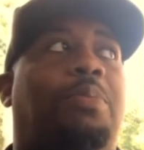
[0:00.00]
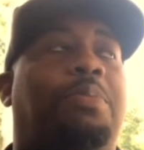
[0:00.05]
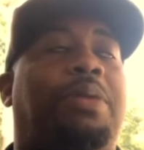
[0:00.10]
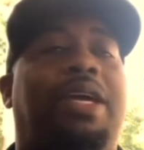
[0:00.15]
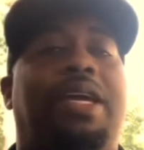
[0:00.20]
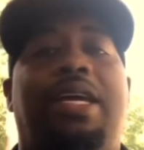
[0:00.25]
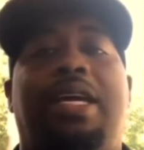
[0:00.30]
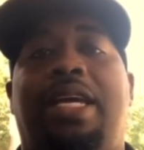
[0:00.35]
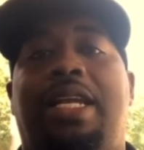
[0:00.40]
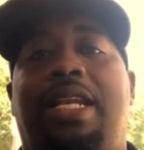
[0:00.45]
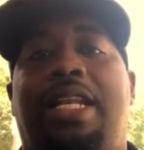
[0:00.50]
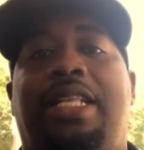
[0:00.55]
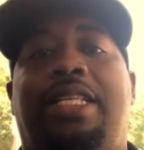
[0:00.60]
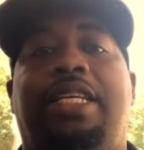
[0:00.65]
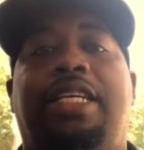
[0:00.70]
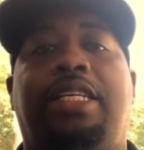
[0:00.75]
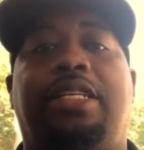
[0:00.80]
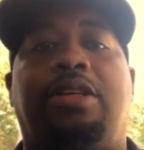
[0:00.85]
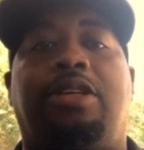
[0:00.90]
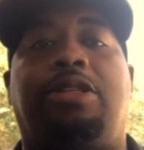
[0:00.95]
being in
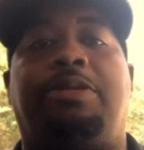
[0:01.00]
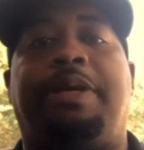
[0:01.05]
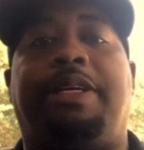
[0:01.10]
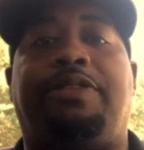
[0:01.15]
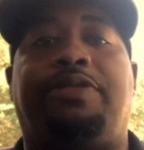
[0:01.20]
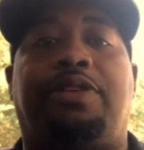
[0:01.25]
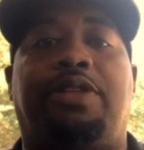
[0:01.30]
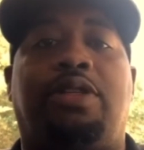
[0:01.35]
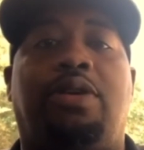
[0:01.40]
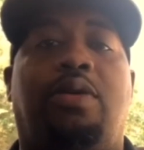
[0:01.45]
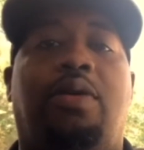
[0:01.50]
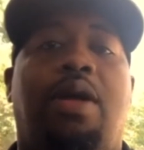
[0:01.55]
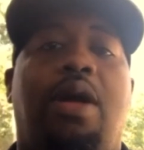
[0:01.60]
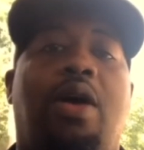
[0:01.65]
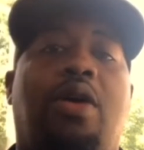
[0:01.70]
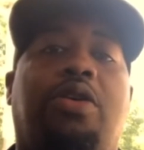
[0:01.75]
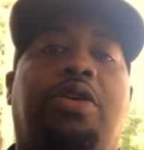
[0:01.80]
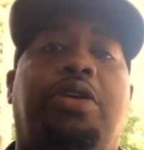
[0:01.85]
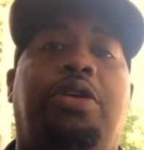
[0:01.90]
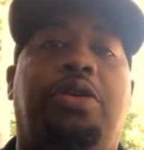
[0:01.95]
the t-shirt space for so
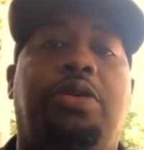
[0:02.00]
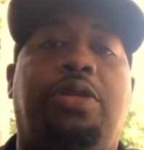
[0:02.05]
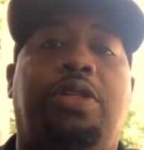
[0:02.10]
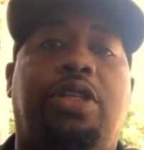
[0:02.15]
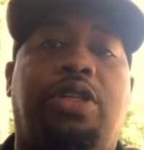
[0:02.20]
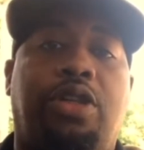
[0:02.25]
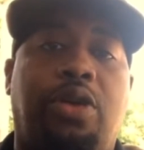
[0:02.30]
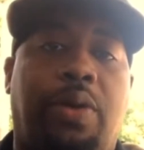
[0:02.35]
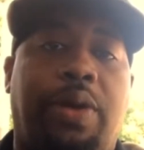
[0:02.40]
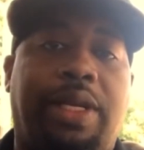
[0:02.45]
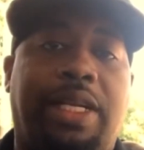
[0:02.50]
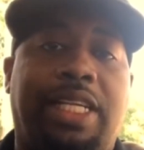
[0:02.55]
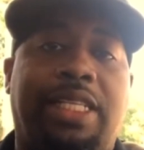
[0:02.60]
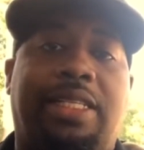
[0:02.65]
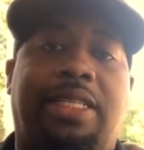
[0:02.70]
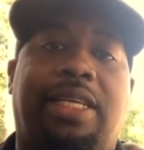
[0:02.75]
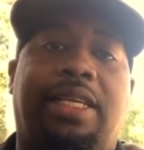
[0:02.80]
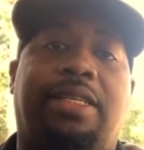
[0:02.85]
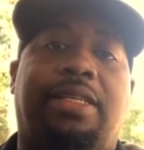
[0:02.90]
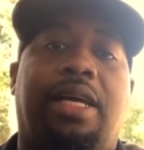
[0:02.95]
long, you're used to doing
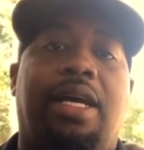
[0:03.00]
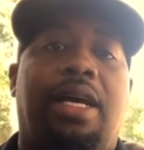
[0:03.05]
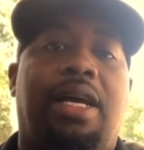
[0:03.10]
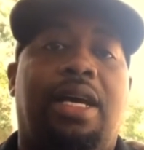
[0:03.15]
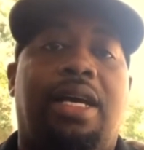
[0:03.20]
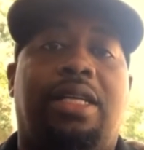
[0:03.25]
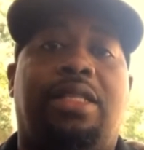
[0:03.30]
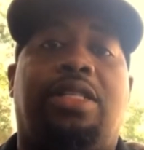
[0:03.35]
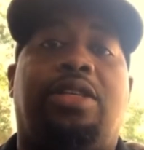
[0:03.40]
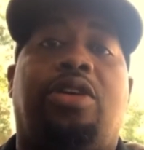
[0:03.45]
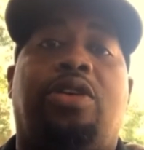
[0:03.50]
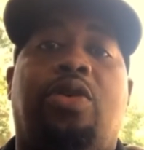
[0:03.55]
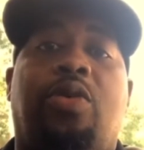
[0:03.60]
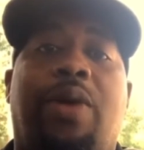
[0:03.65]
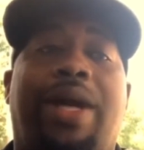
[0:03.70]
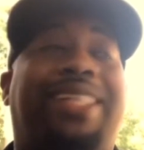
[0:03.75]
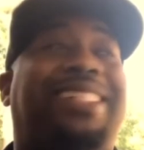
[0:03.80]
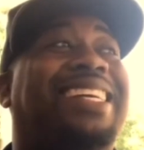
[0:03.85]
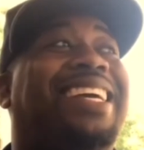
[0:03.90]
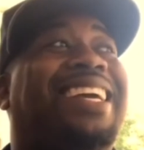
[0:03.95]
listings a
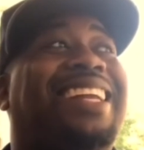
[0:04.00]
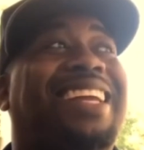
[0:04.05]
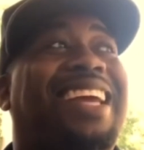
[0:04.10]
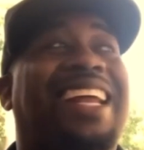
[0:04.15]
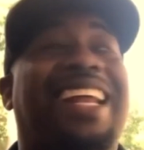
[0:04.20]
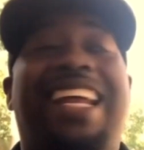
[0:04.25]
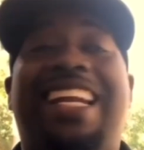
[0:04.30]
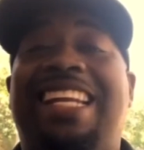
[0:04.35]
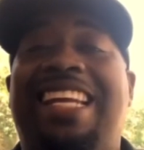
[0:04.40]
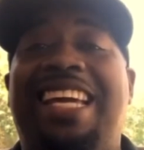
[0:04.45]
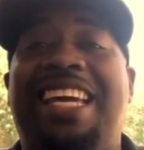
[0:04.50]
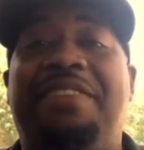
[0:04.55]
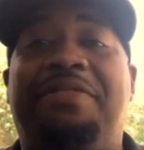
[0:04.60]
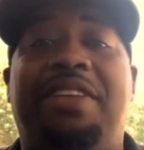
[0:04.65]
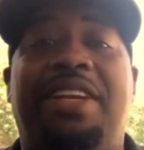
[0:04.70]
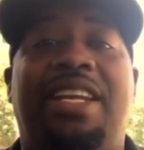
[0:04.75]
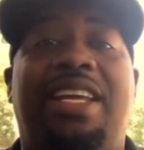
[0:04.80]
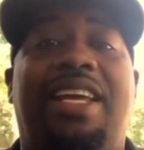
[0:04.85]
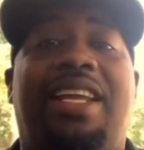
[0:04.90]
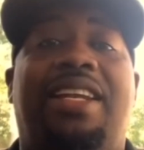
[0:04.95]
certain ways, and
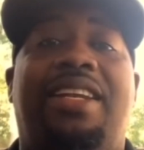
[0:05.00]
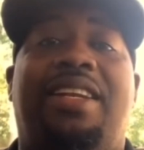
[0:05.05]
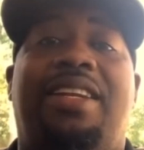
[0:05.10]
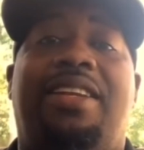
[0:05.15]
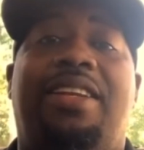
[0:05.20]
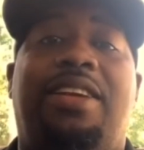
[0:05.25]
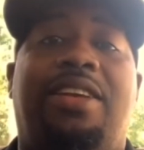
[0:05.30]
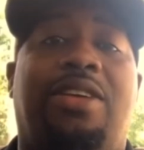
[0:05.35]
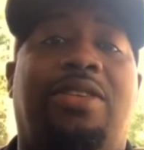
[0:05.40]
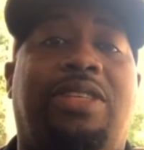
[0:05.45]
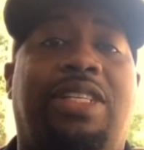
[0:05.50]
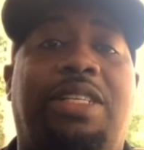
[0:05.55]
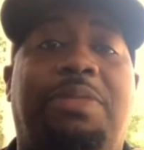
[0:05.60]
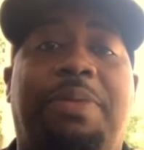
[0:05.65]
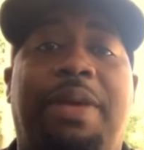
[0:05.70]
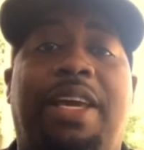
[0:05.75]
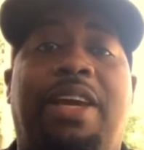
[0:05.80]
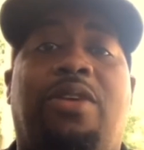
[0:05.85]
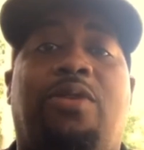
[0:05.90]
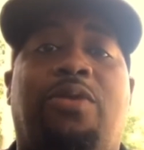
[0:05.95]
even in
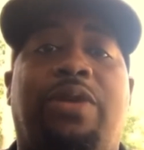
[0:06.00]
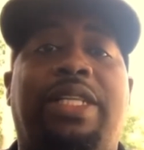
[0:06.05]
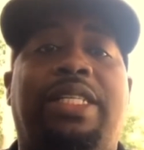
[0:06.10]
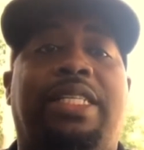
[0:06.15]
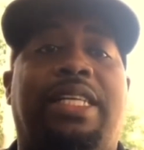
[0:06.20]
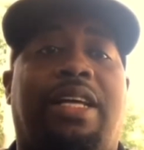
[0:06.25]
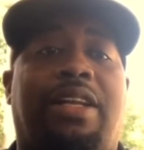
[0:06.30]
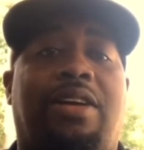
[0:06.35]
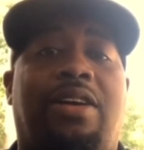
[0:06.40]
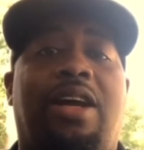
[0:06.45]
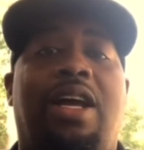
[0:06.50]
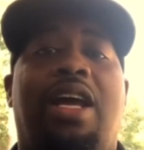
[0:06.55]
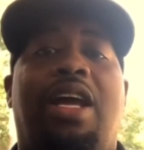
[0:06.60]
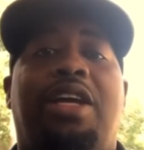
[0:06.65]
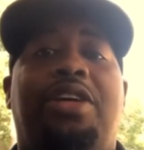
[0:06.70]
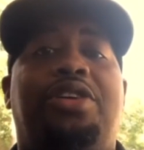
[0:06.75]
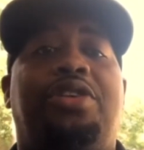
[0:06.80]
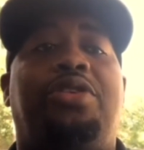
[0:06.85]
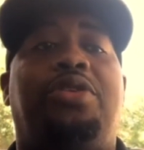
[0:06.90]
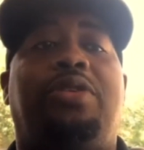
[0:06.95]
just being a reseller,
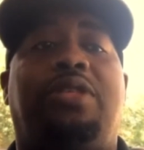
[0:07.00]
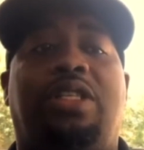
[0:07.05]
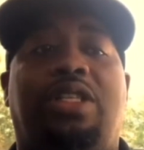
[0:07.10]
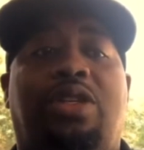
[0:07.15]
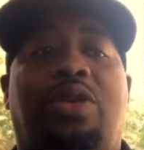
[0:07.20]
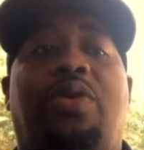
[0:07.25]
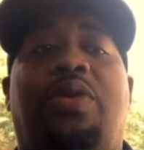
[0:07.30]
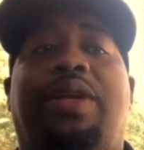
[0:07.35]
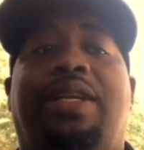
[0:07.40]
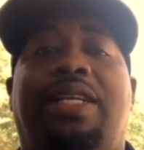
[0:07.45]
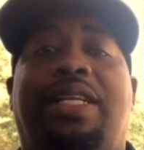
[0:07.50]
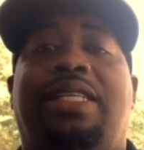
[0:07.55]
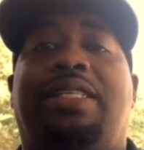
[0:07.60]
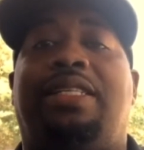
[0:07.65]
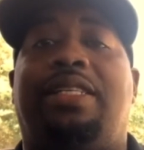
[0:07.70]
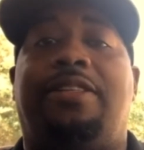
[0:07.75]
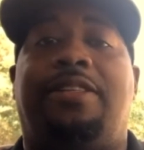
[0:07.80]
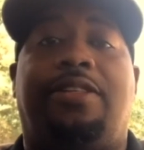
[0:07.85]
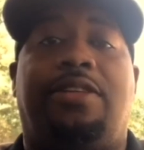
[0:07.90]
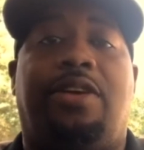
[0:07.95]
you're used to doing
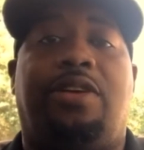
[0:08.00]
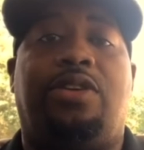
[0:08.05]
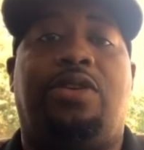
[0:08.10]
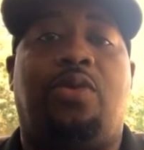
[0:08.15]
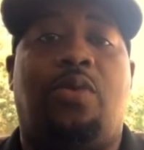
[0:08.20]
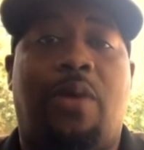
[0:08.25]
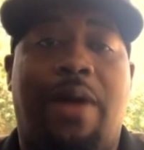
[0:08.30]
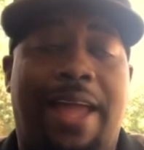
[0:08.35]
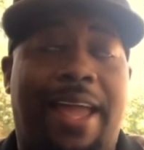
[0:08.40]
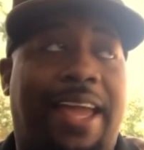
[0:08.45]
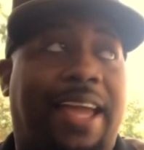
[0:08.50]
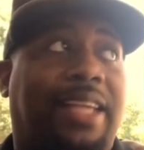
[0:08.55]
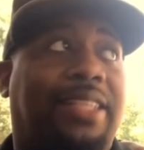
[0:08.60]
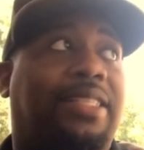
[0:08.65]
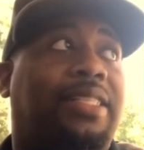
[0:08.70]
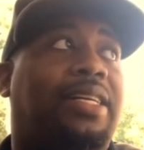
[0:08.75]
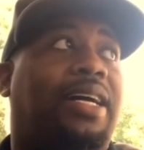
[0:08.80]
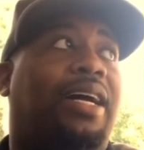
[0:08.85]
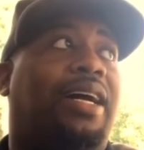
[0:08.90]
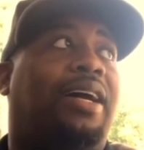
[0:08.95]
listings certain
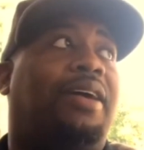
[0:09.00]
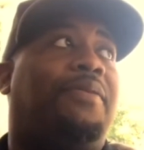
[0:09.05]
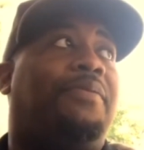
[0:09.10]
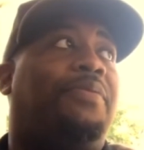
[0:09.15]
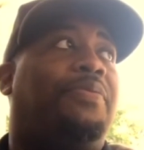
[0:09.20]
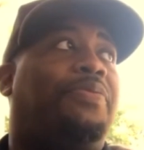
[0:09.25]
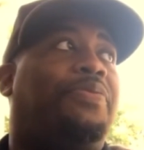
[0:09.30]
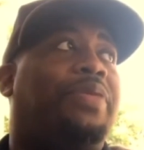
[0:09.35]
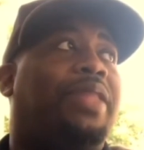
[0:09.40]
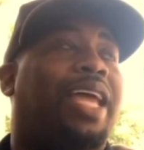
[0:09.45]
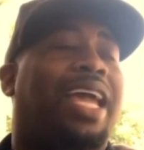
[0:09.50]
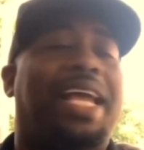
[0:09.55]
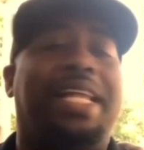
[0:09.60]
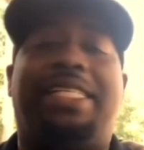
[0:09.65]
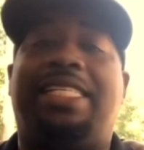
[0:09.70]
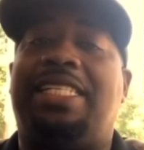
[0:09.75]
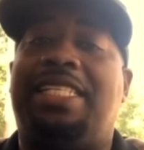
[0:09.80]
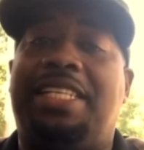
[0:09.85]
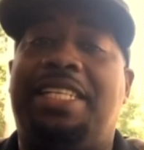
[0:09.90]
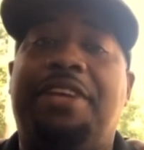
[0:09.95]
ways.
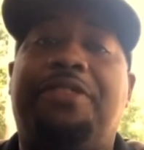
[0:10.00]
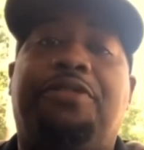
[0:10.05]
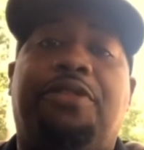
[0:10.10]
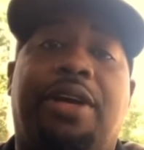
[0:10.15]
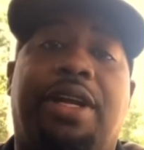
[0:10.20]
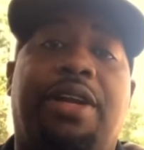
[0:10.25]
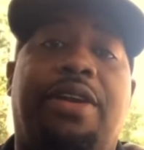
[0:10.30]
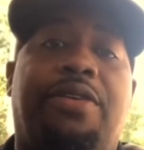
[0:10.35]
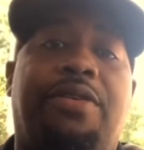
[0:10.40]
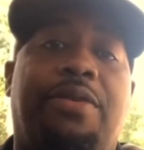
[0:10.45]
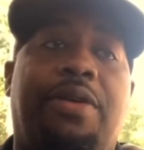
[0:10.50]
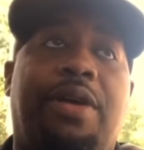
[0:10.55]
It's different